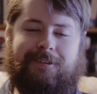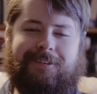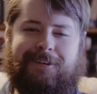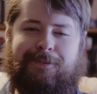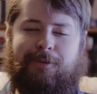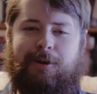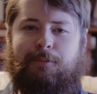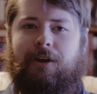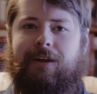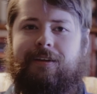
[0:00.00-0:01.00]
I've already
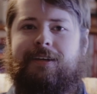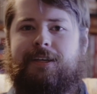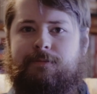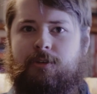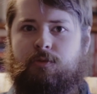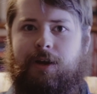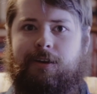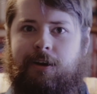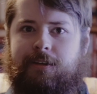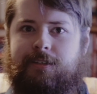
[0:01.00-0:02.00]
bought it, just waiting
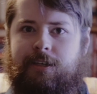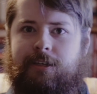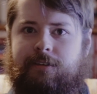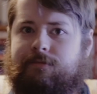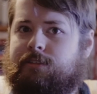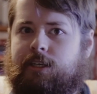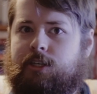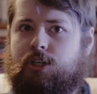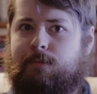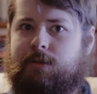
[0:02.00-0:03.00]
on it to
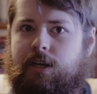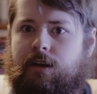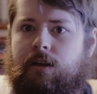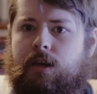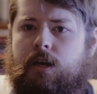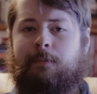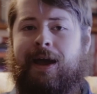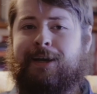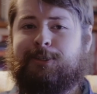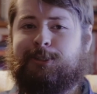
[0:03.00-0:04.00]
get shipped here.
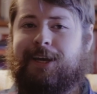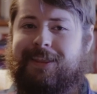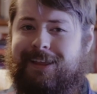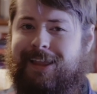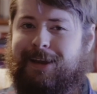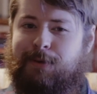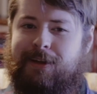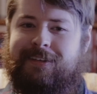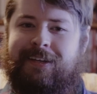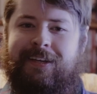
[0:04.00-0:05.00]
Mash that like
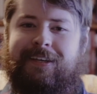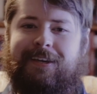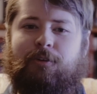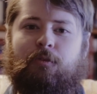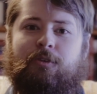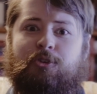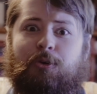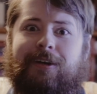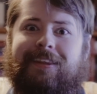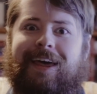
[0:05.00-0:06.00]
button if you've
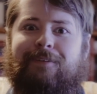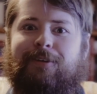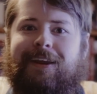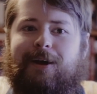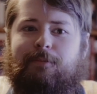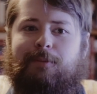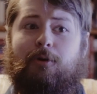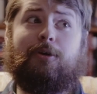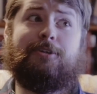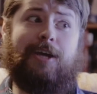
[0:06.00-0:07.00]
enjoyed laughing at my
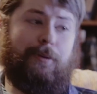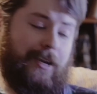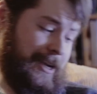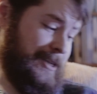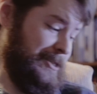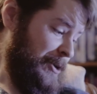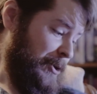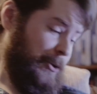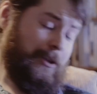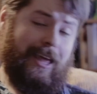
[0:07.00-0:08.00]
broken Japanese
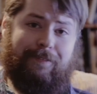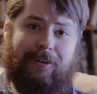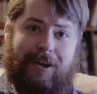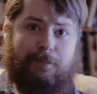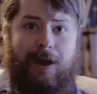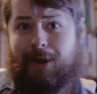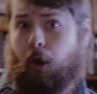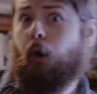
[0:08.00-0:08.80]
or laughing at my